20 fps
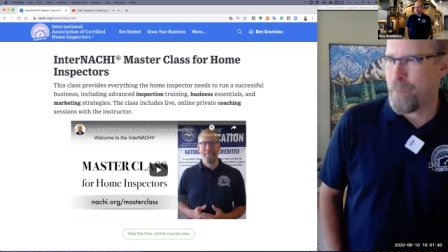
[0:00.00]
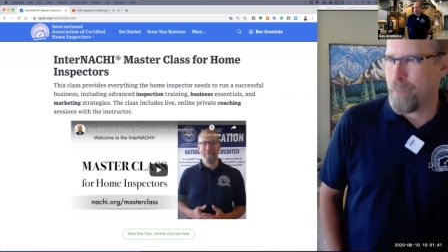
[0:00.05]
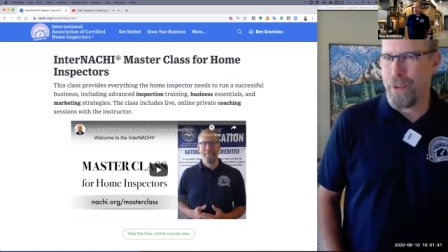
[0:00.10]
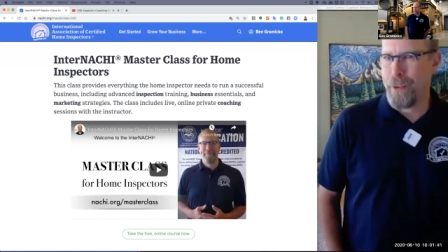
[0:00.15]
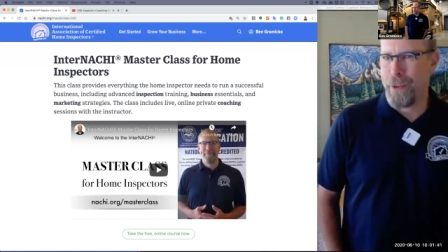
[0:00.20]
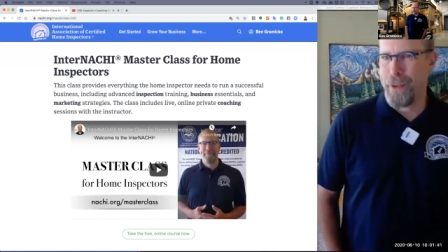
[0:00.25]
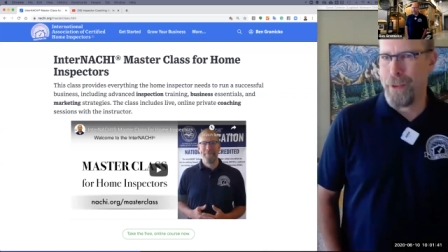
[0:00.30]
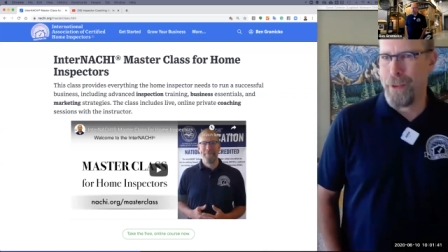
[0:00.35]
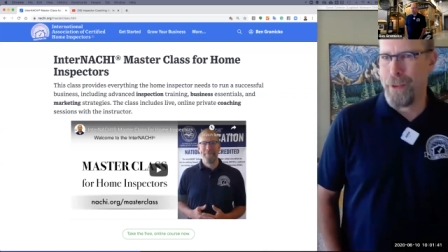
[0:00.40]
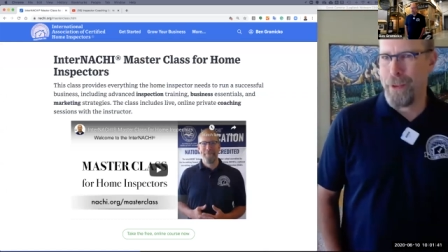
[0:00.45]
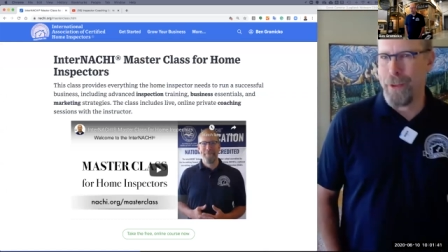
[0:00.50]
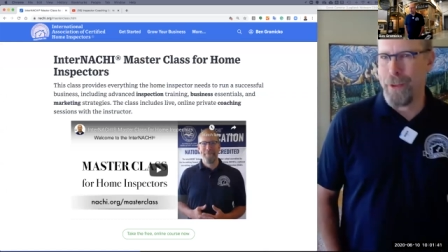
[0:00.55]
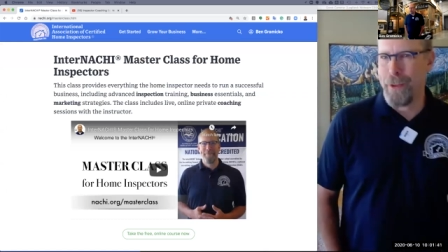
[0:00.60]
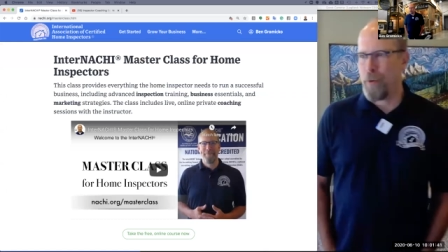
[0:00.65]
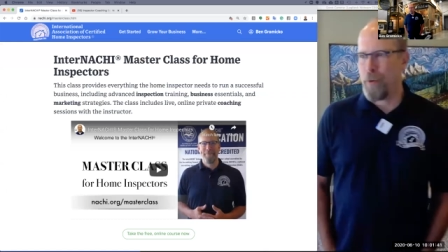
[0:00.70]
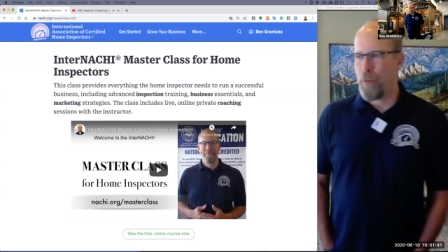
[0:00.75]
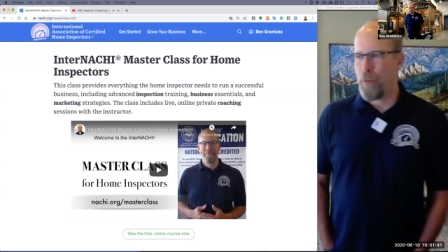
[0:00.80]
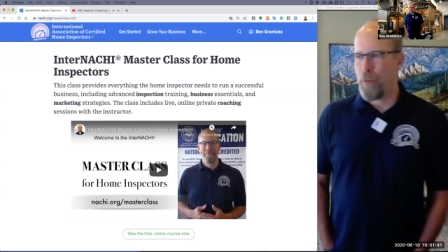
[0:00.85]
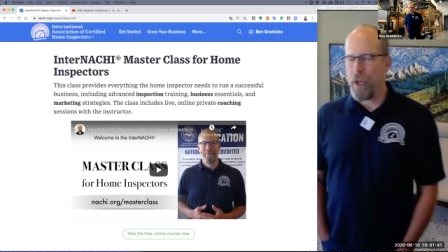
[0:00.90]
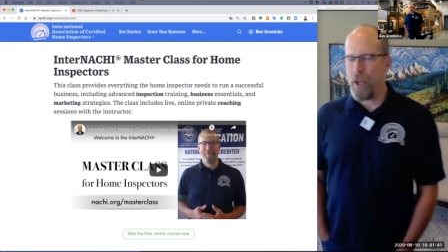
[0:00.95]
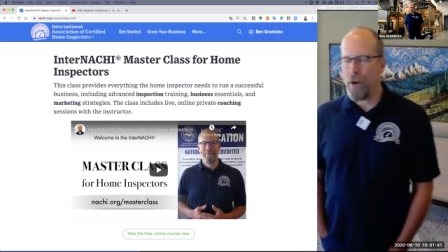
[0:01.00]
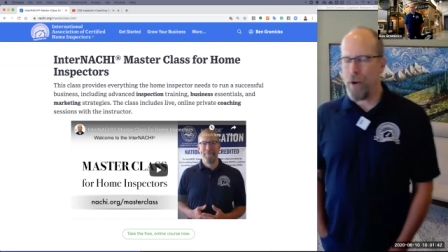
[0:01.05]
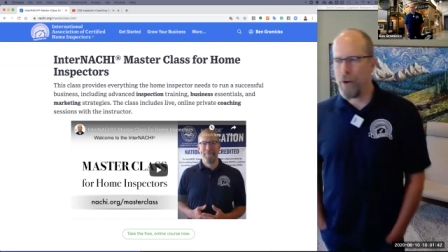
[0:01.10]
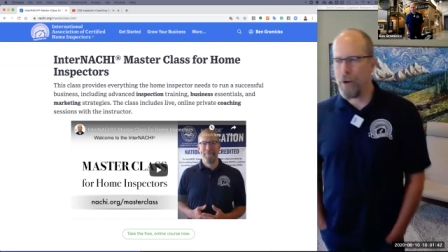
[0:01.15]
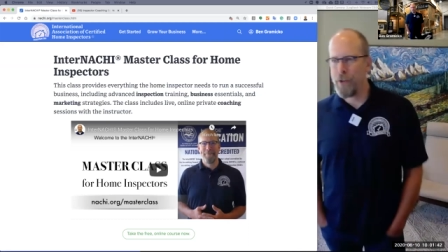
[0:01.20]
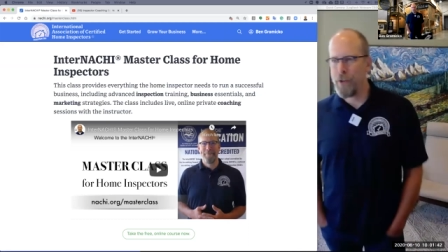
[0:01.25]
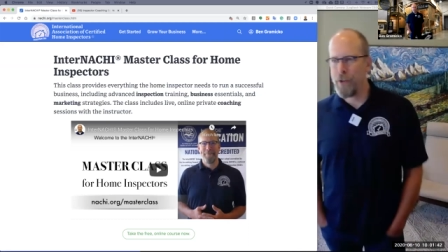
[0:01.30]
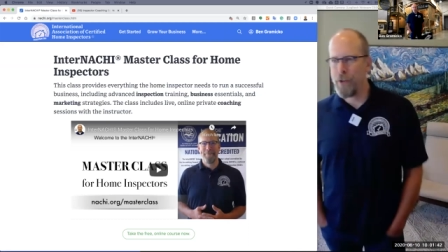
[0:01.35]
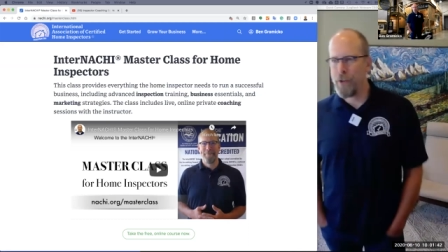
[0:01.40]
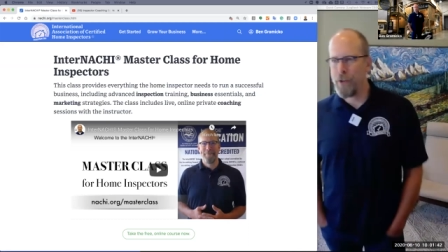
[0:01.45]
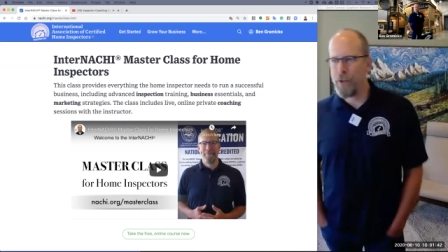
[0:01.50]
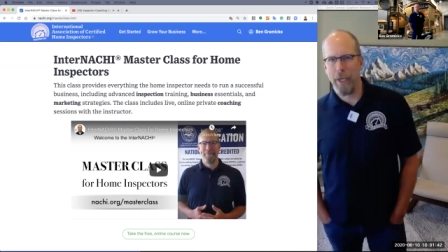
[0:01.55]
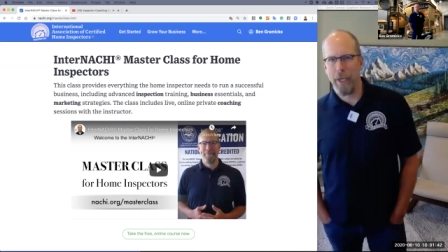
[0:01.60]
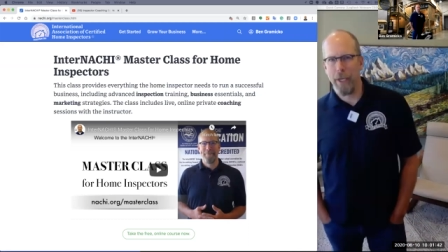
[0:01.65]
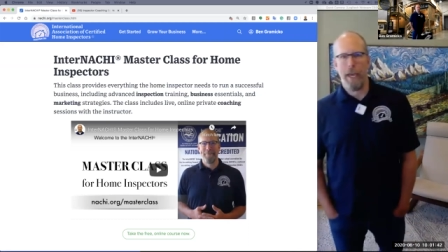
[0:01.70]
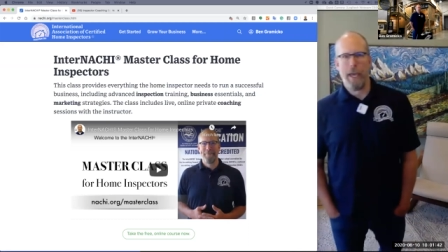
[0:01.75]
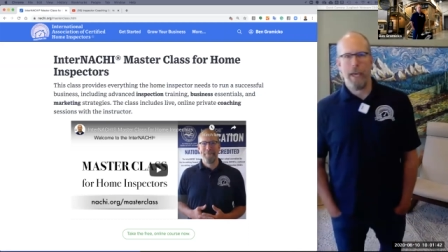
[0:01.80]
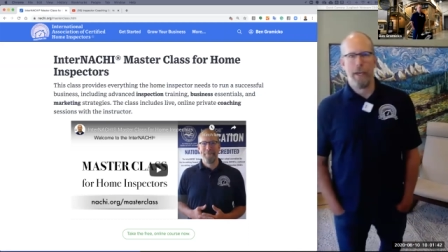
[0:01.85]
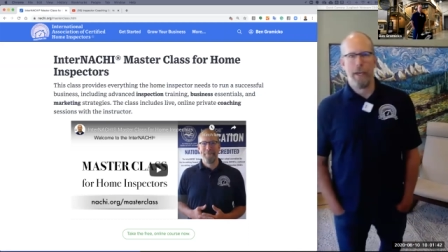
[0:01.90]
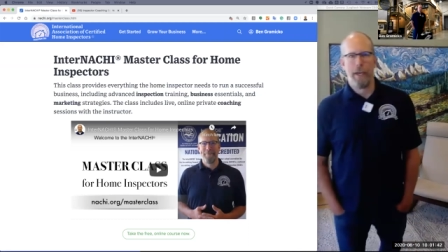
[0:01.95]
we are doing a coaching
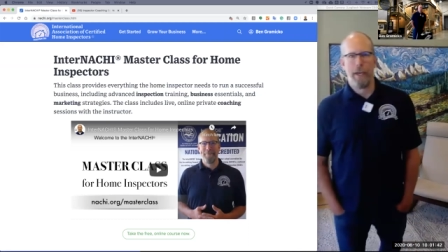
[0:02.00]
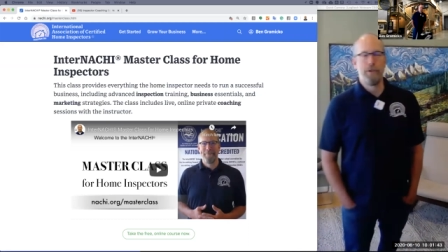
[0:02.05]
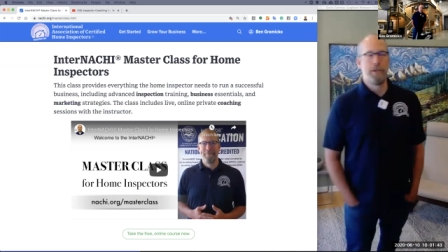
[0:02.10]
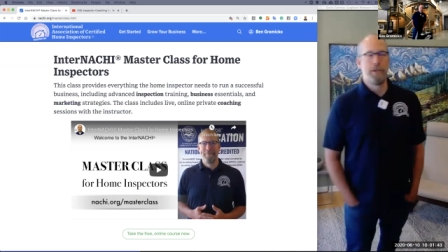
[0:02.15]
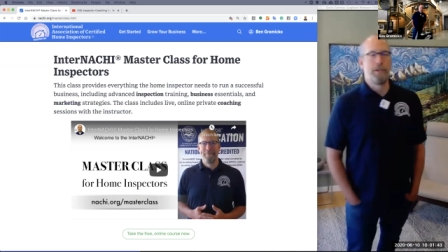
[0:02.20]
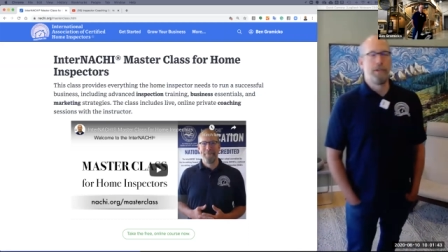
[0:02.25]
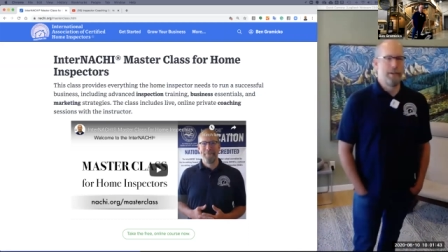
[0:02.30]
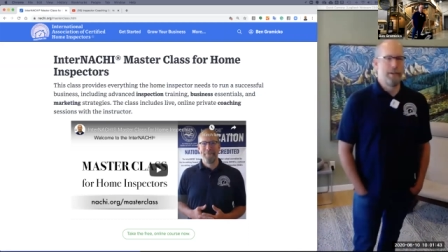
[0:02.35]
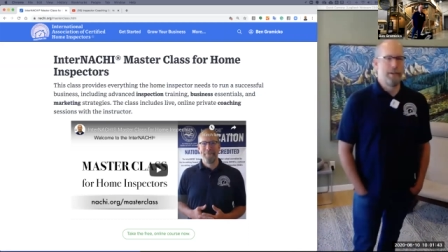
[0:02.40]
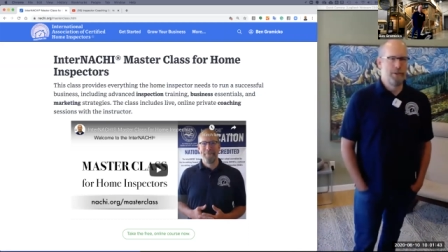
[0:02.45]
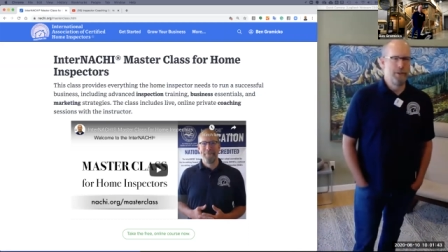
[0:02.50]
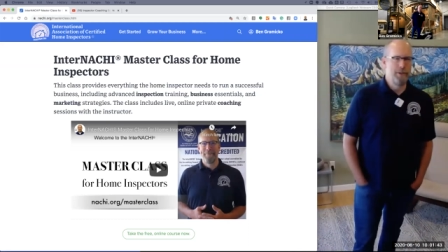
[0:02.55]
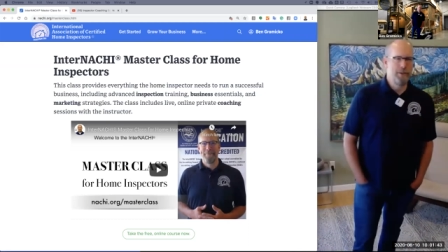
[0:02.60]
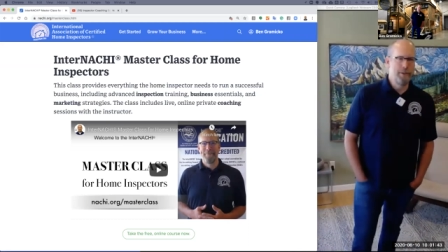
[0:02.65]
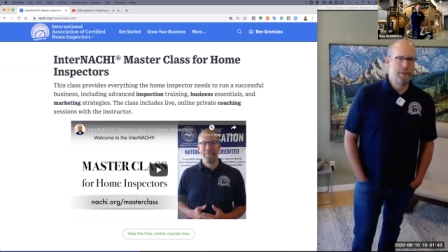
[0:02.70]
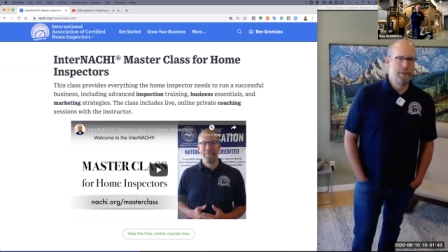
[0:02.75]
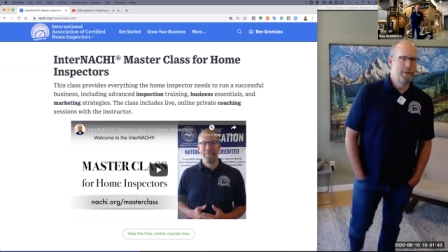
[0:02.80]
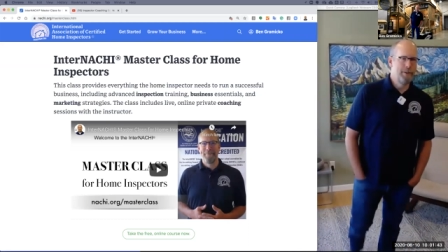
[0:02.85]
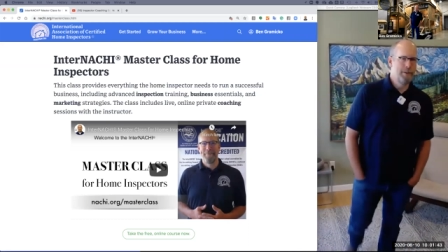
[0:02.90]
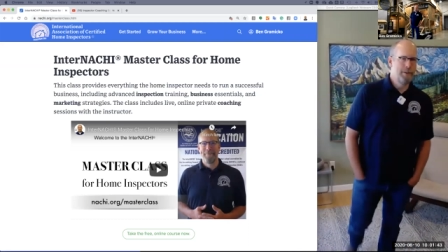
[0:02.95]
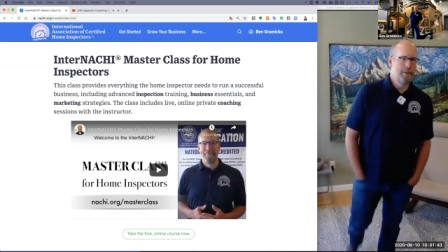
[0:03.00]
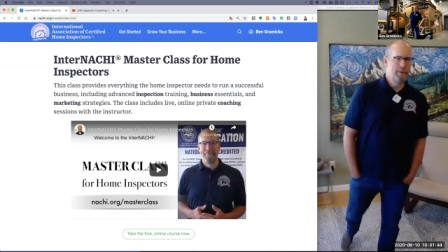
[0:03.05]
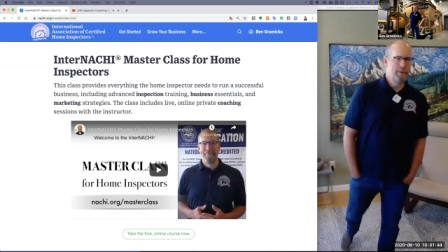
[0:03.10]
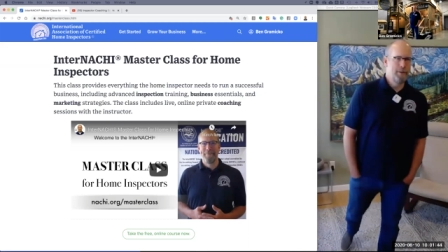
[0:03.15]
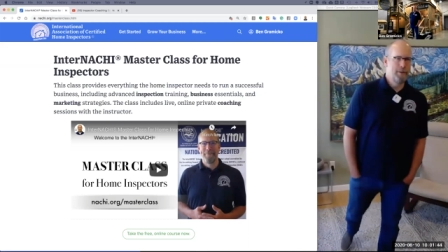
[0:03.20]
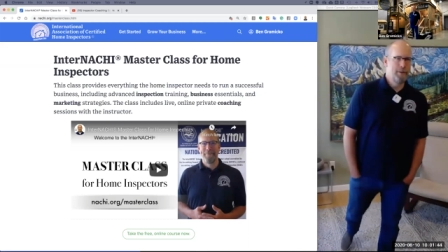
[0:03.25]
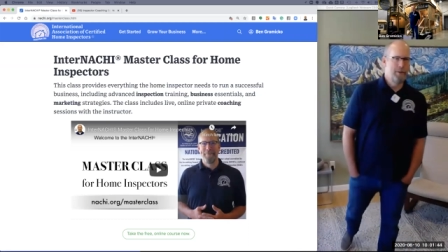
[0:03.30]
session with me